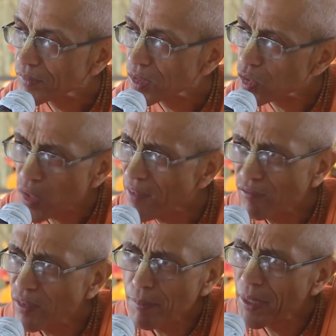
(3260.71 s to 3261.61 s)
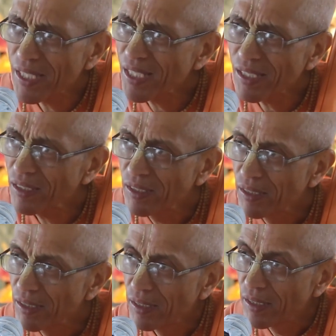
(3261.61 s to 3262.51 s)
So,
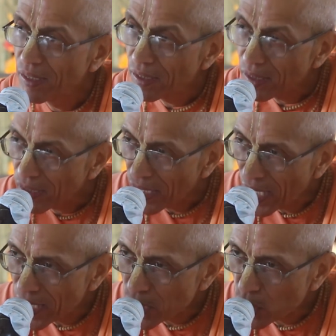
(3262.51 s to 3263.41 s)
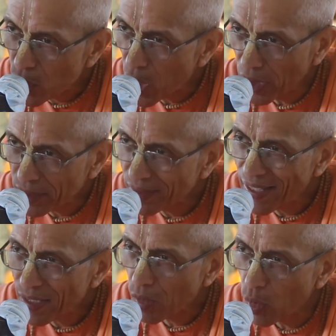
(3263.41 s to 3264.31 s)
everybody has got
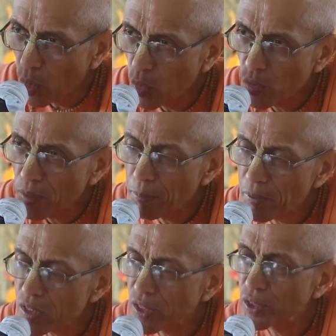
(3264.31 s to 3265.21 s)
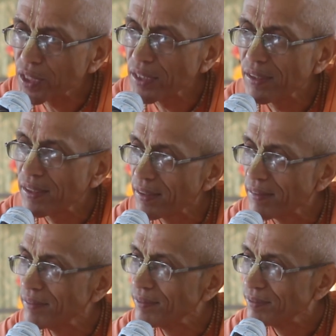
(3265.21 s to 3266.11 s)
their own position
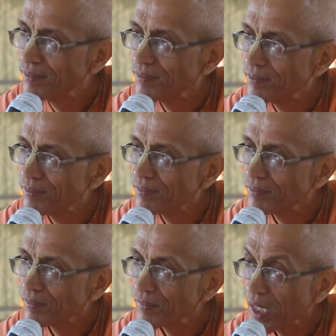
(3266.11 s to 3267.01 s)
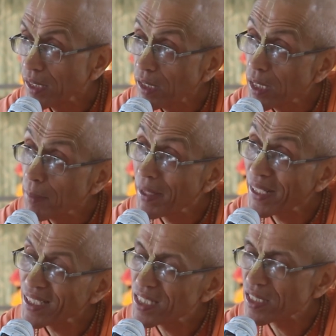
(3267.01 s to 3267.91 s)
in the
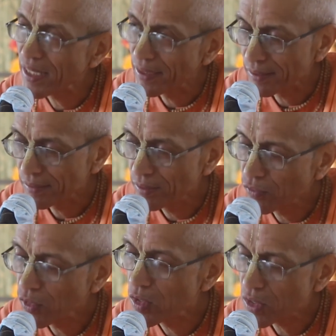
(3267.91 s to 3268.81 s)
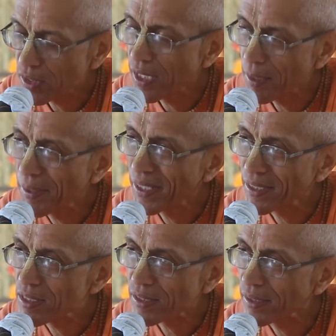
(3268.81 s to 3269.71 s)
liberated state. Of course, in the
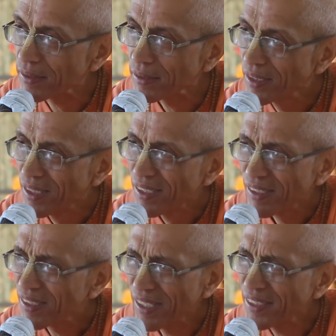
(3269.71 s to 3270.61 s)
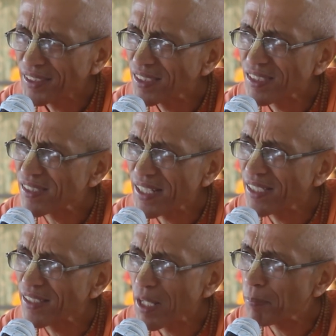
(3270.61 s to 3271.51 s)
liberated state. Conditioned
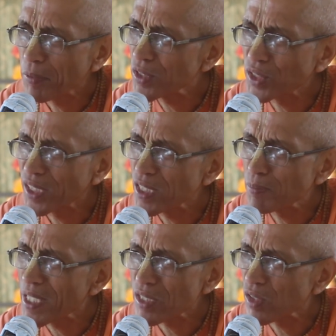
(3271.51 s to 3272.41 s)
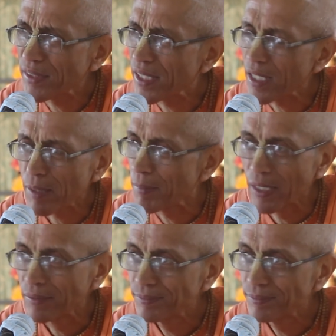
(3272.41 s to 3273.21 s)
state, their position is based on their karma.